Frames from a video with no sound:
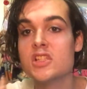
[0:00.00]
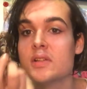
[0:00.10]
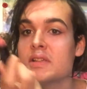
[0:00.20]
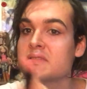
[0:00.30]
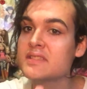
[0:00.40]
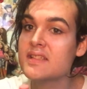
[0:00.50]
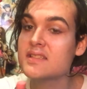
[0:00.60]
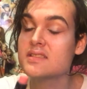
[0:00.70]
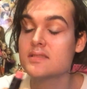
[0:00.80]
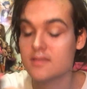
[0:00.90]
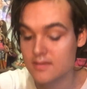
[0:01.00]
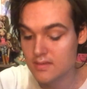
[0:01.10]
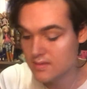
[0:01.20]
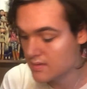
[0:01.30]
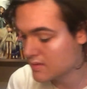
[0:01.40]
So using this
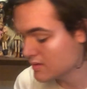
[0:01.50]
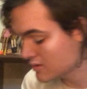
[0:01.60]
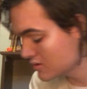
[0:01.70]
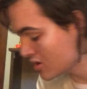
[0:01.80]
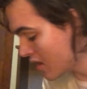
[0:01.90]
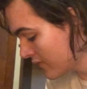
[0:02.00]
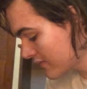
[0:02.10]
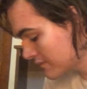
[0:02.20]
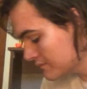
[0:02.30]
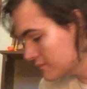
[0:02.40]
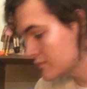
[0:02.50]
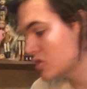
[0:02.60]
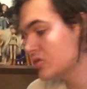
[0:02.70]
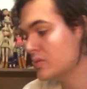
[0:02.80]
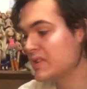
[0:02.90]
soft
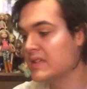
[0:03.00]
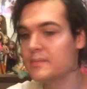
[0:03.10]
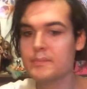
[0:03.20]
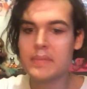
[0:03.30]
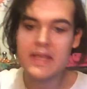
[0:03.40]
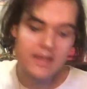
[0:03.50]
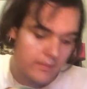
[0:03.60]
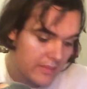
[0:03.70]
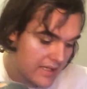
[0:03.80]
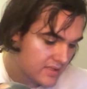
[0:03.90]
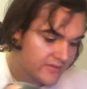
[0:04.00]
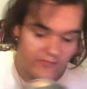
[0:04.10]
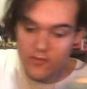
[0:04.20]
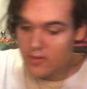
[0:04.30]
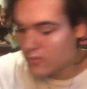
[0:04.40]
nudie pink by
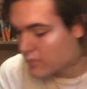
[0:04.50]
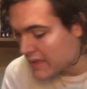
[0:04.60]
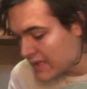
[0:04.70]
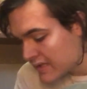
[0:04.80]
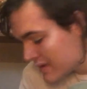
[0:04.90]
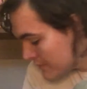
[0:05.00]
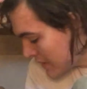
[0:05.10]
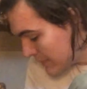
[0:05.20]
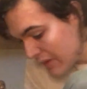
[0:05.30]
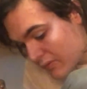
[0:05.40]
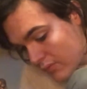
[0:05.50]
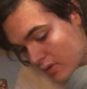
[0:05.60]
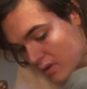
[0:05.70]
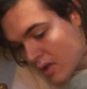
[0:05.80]
Sephora. Where did my mirror